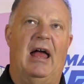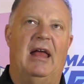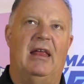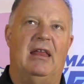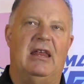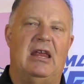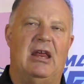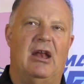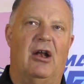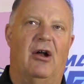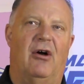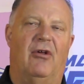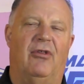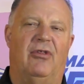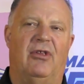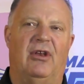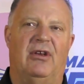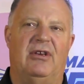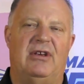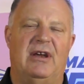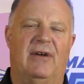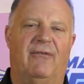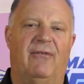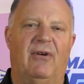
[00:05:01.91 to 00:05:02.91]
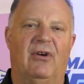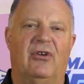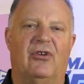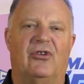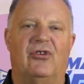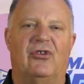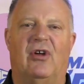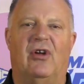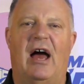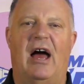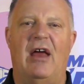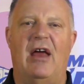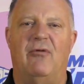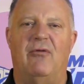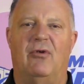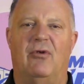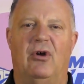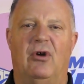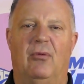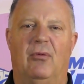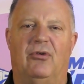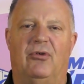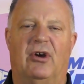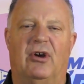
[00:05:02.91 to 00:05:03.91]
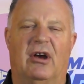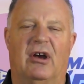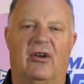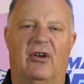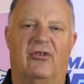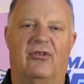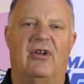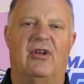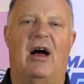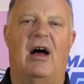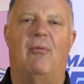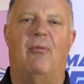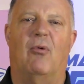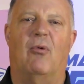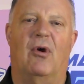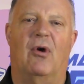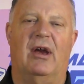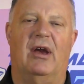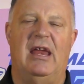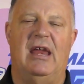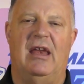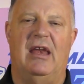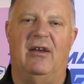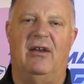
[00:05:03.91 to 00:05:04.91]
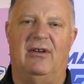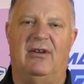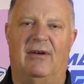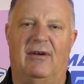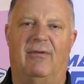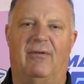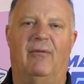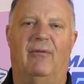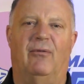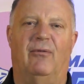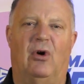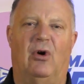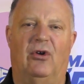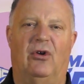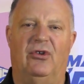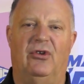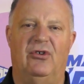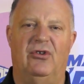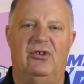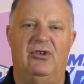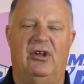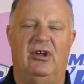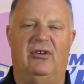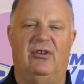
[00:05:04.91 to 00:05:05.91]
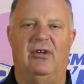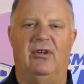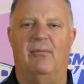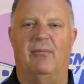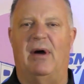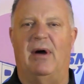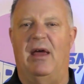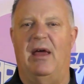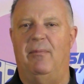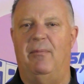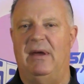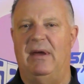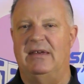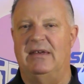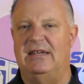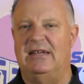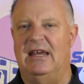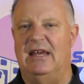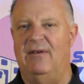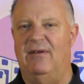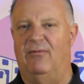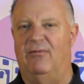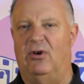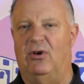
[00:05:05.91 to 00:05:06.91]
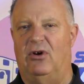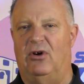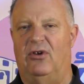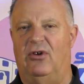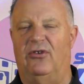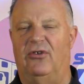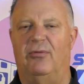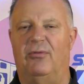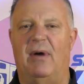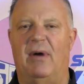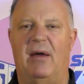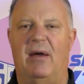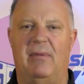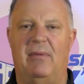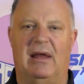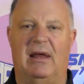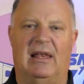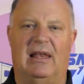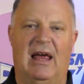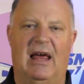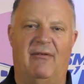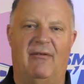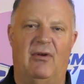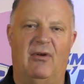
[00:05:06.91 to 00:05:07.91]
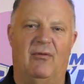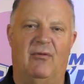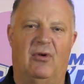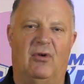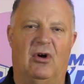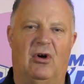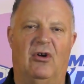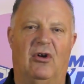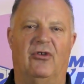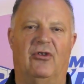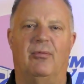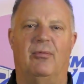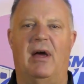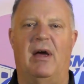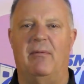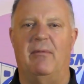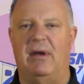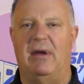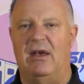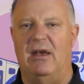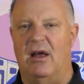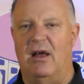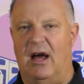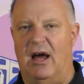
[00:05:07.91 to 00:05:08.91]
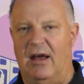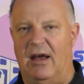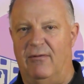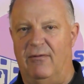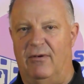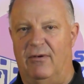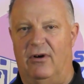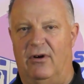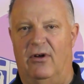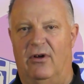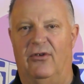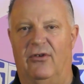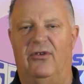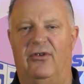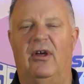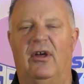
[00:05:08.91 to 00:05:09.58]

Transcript: The different slide rooms are going to stop working at different voltages. It might be 10 volts, might be 11 volts, might be 9 volts.